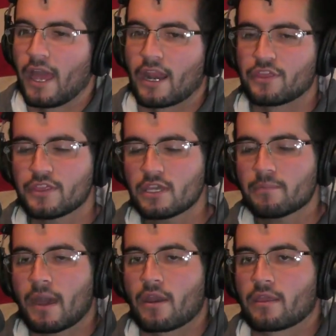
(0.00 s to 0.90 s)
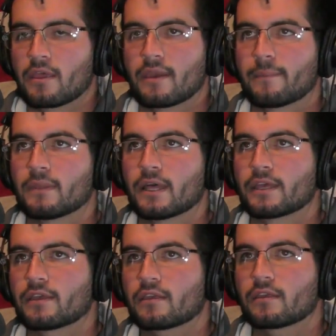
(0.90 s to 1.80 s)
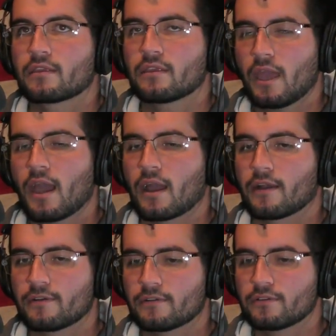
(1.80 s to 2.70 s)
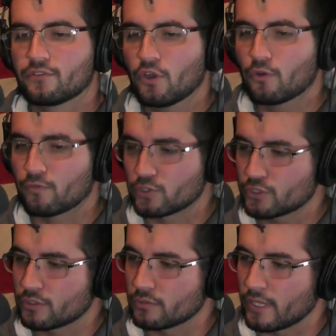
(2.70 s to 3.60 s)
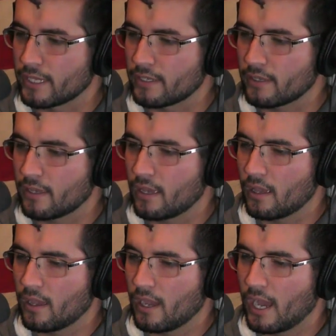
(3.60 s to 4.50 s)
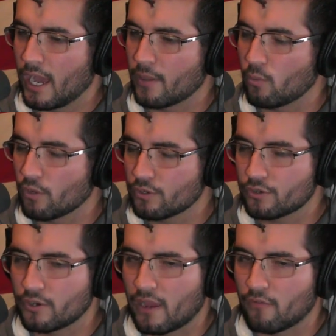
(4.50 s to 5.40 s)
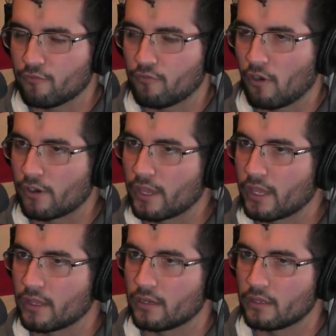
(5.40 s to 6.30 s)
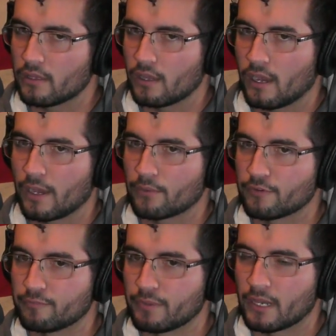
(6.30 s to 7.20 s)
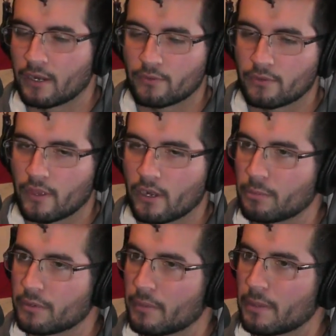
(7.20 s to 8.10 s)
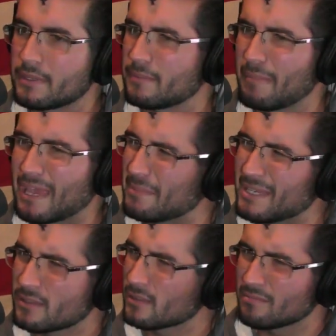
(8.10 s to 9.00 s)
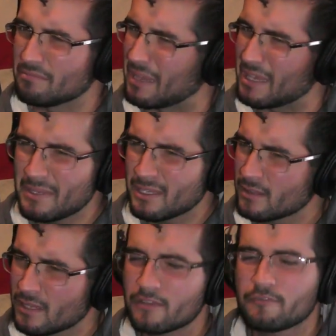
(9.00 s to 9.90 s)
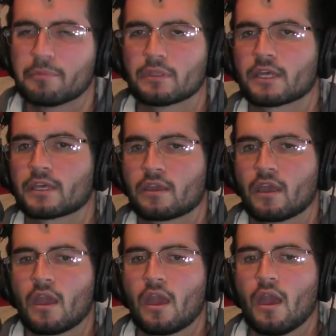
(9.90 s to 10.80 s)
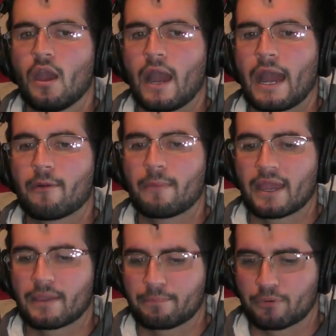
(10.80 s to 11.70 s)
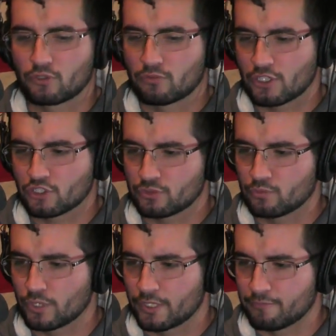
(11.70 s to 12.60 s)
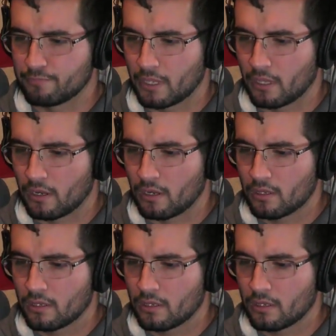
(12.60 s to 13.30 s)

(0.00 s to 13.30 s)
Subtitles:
And I think about it, and I'm like, yeah, no, for sure. Like, I wonder how far ahead I would have been, not only there, but maybe in life, but like how my progression would have been